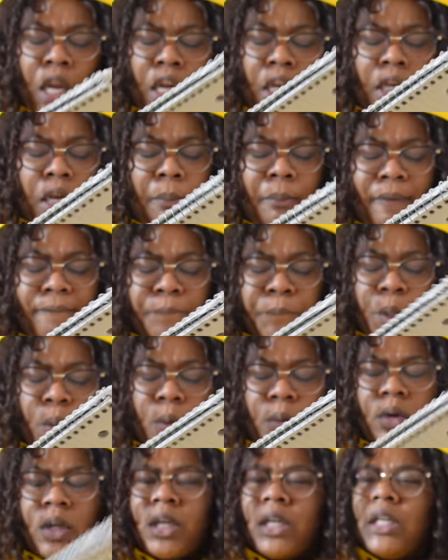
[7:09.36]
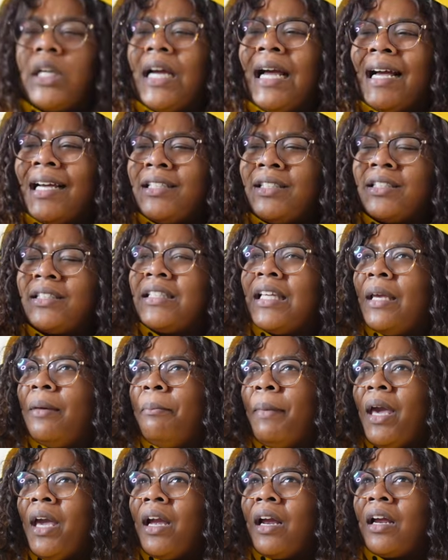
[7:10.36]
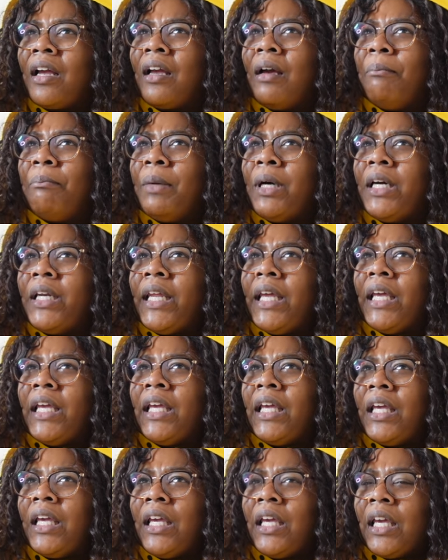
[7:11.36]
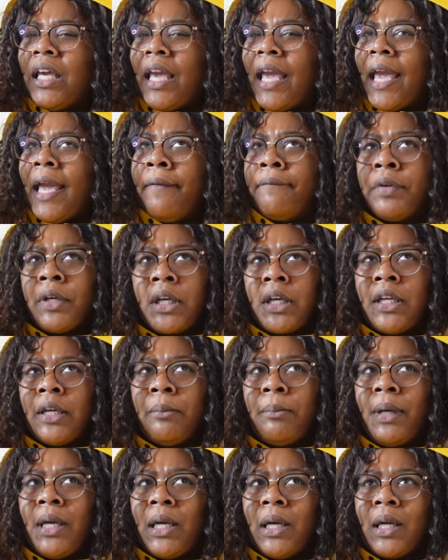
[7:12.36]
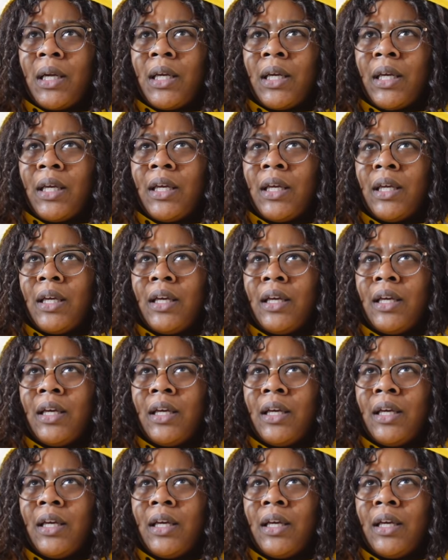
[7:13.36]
Number four. How you say money in African American?